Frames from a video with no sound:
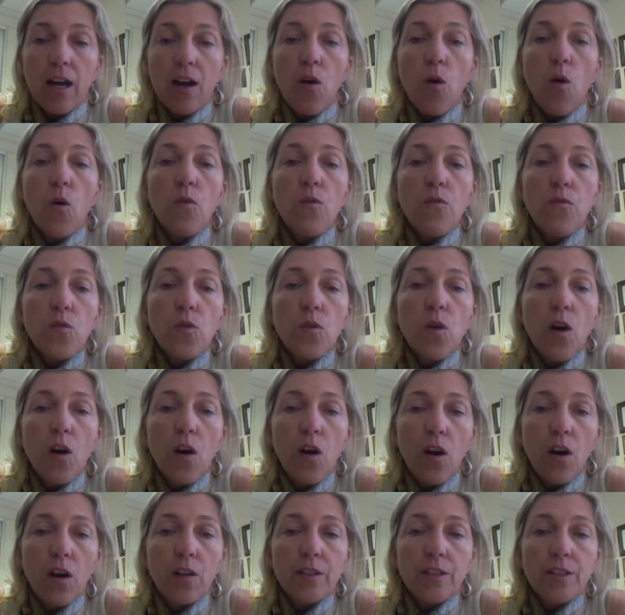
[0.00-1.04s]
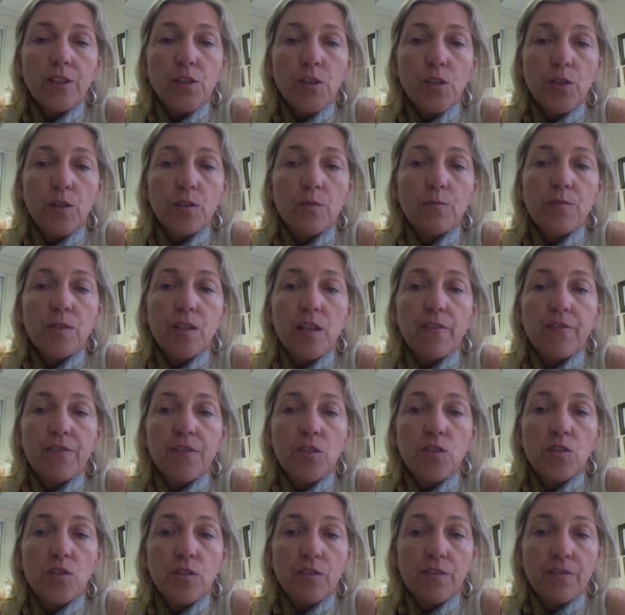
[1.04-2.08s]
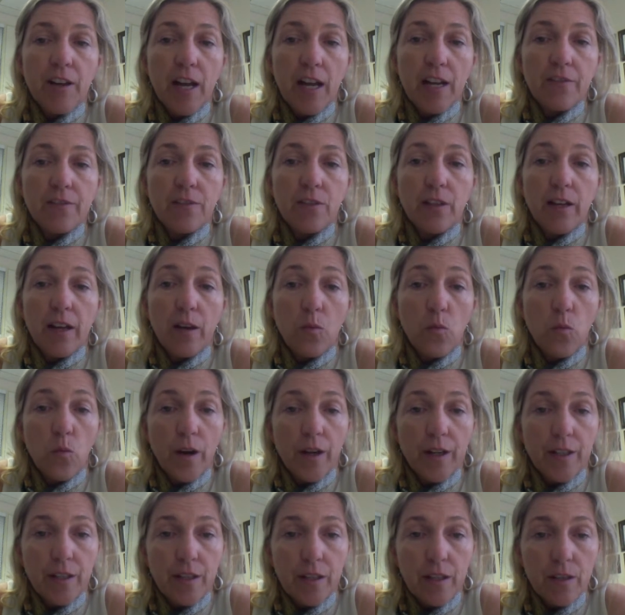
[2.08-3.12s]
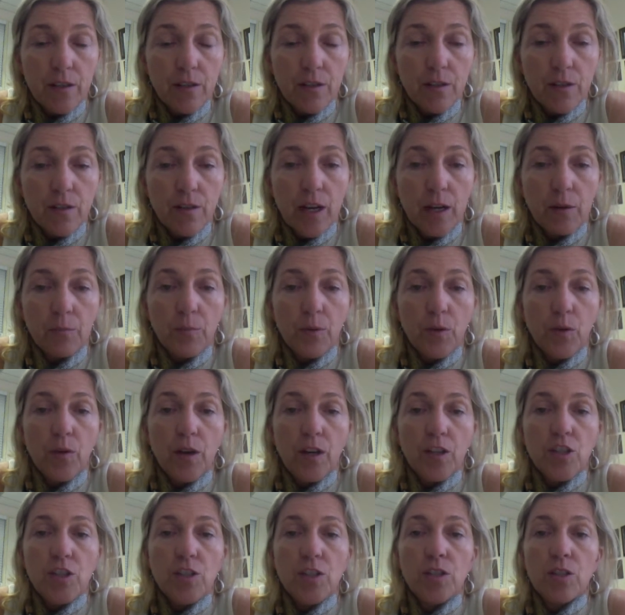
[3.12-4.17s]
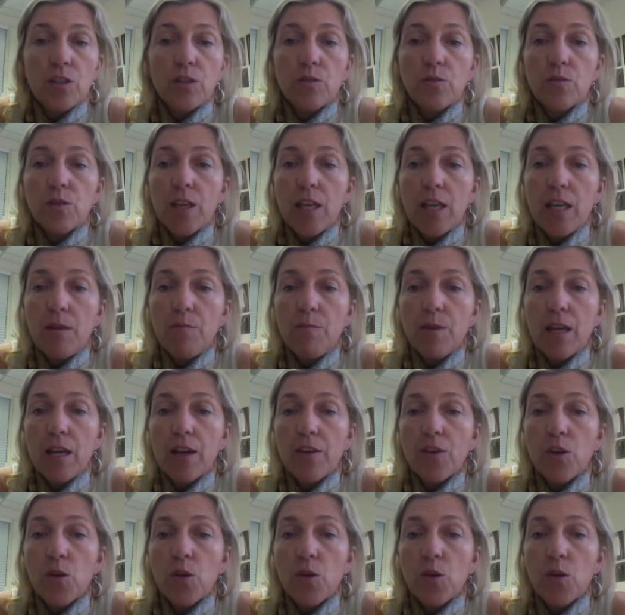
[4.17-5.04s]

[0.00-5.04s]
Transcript: Overall, in terms of the survival at 1 year and progression to leukemia,